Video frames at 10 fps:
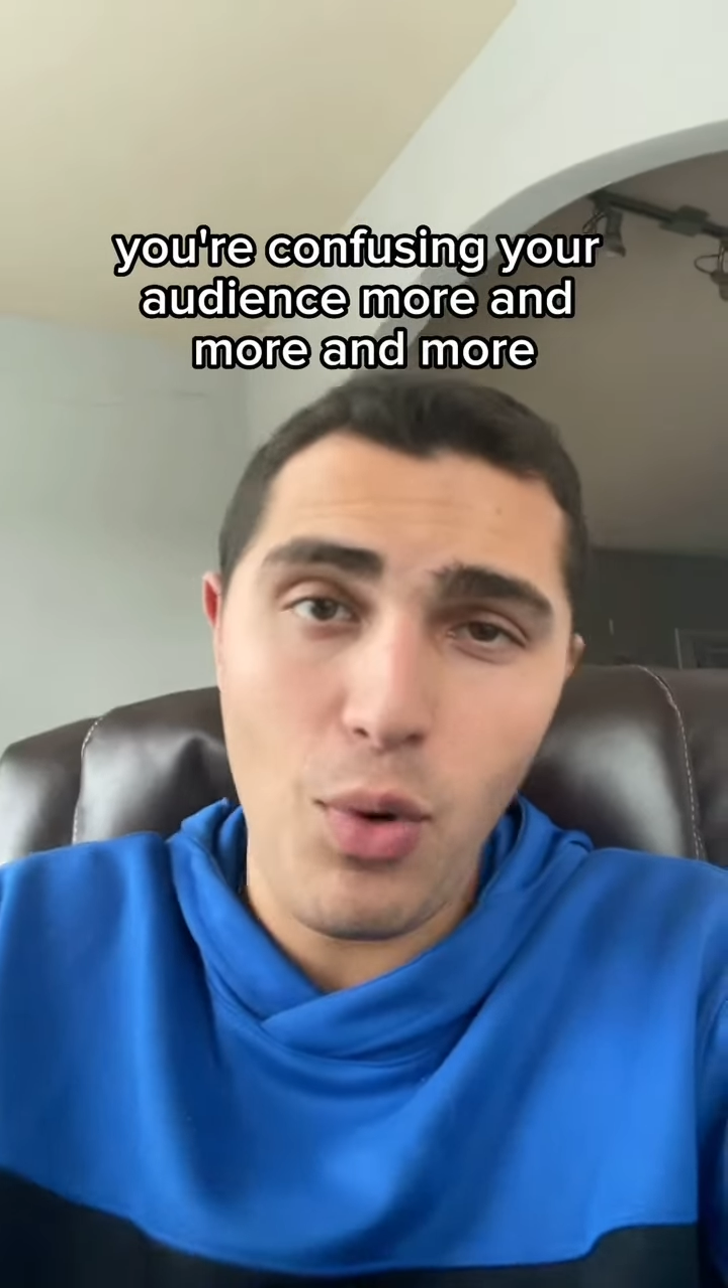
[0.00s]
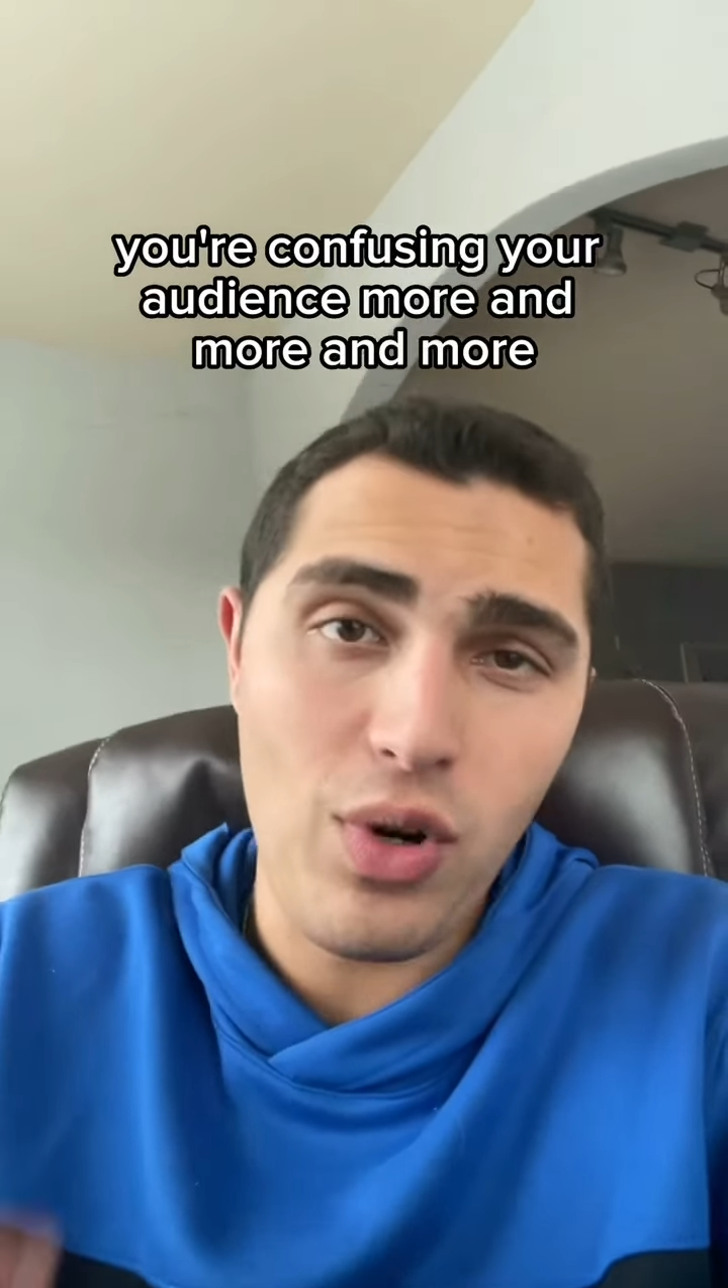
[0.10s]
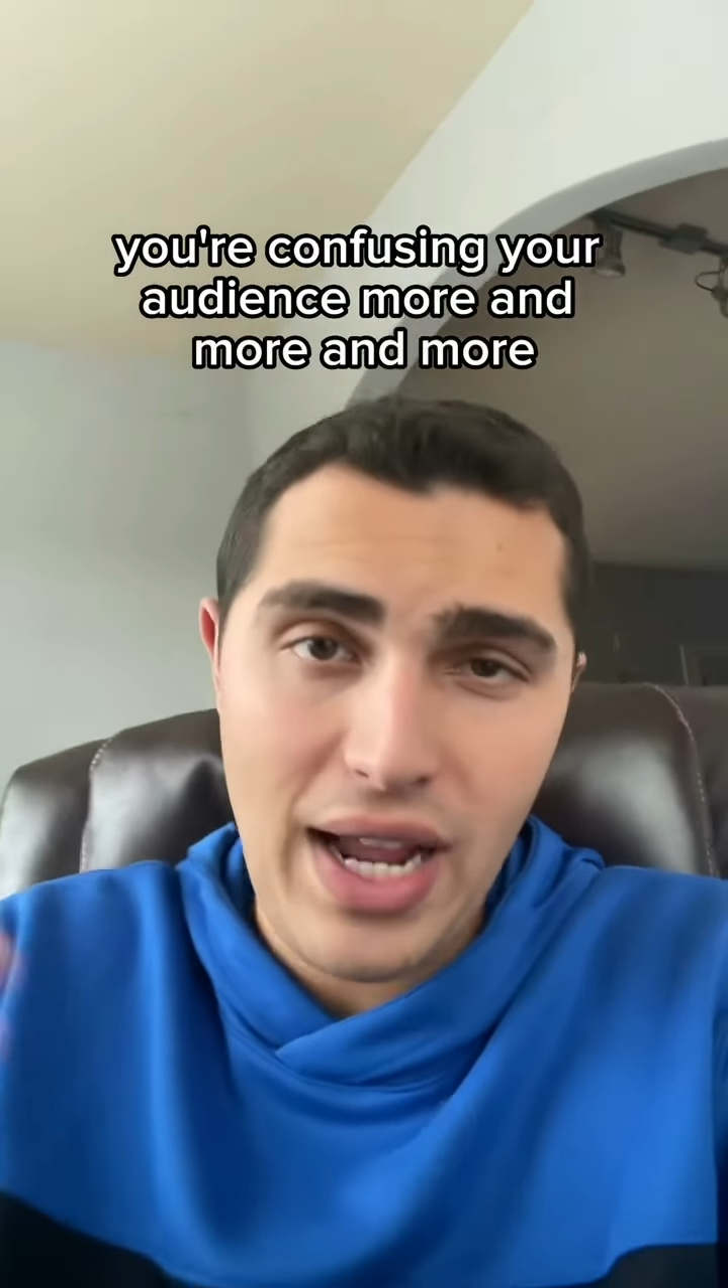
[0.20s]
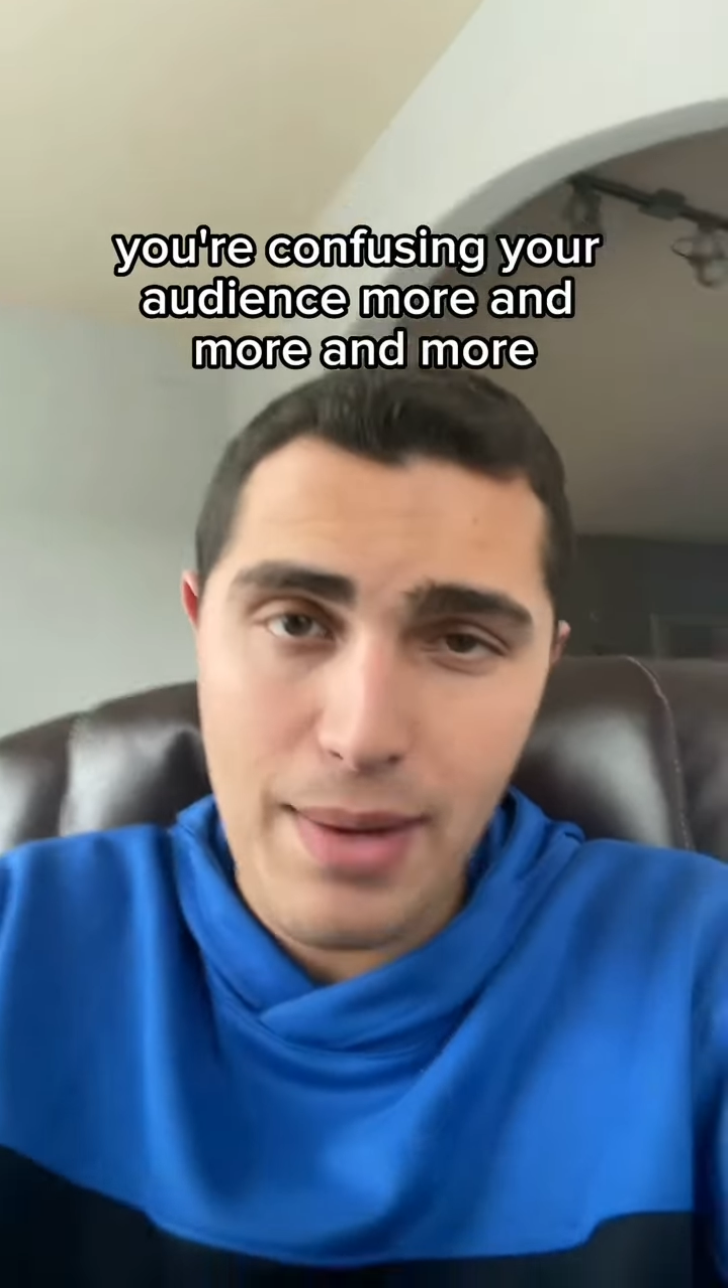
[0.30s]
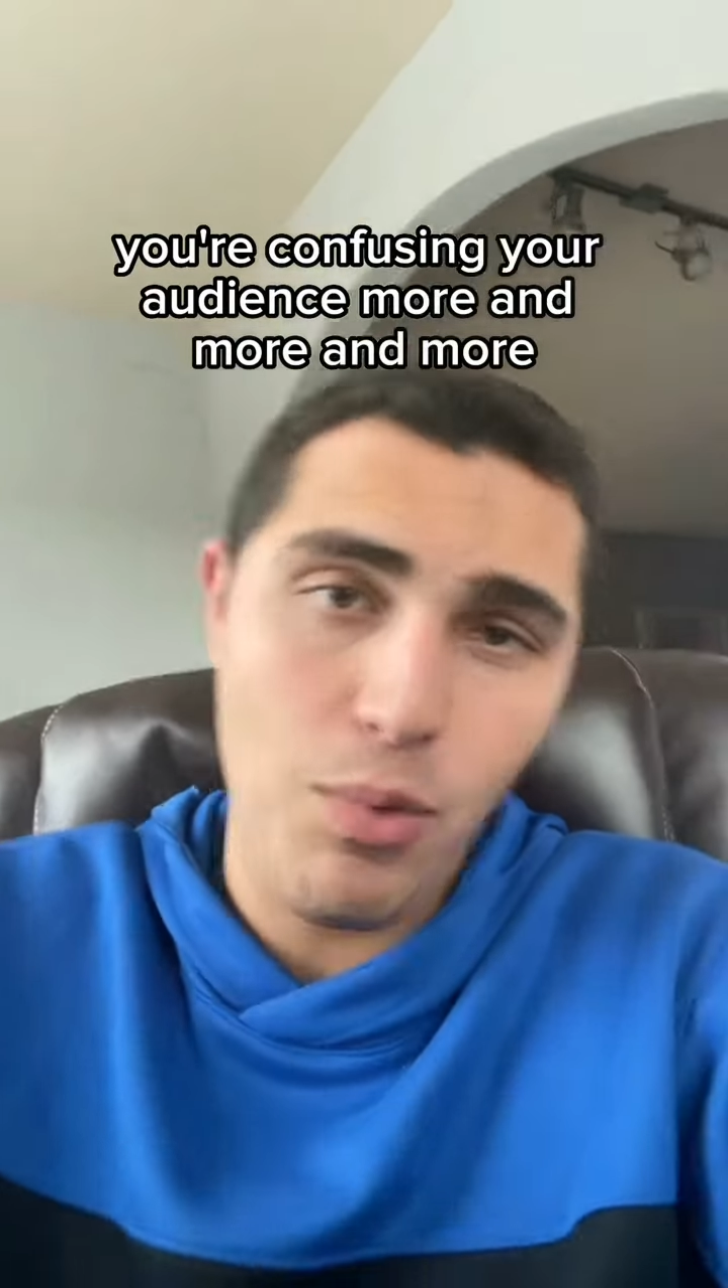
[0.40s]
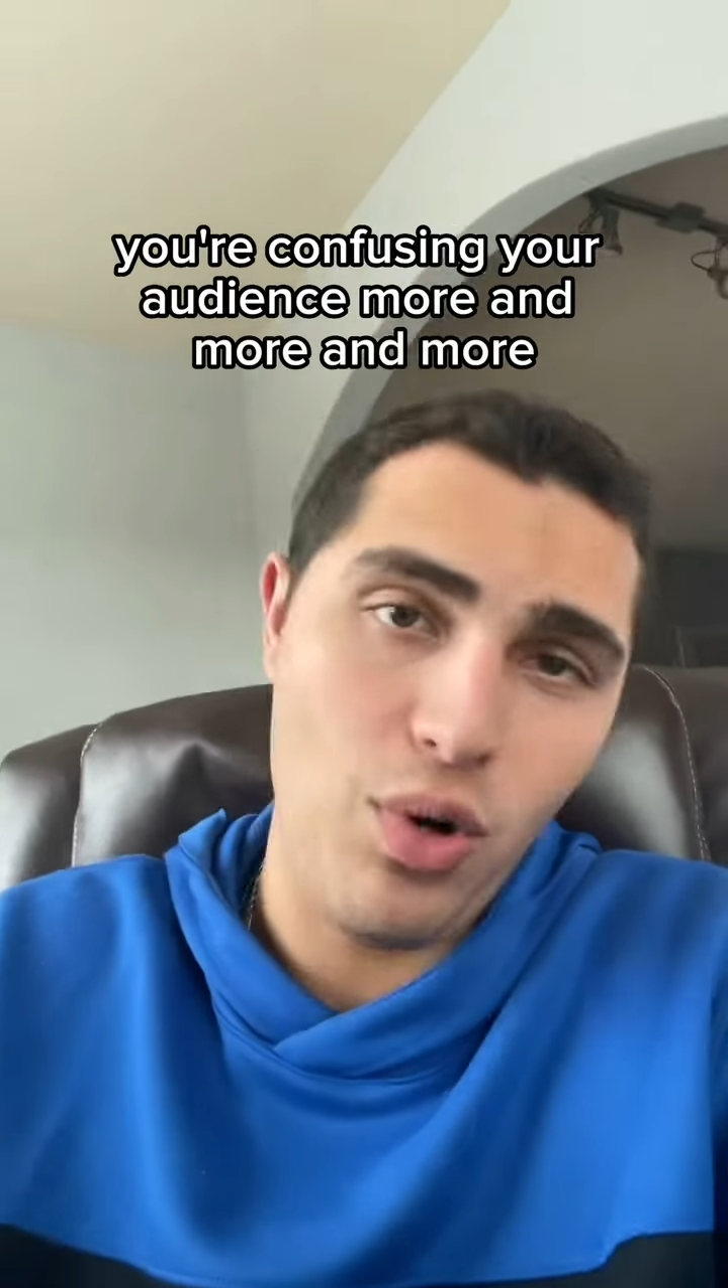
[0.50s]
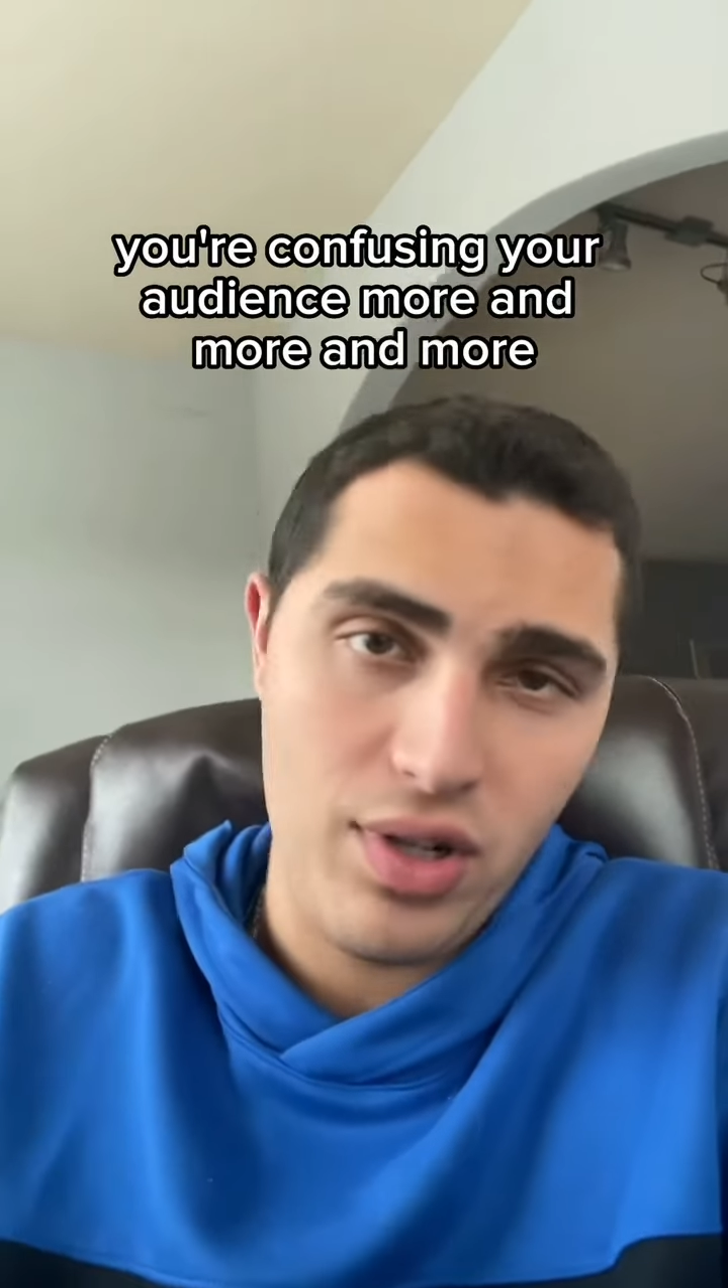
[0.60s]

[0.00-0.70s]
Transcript: more and more.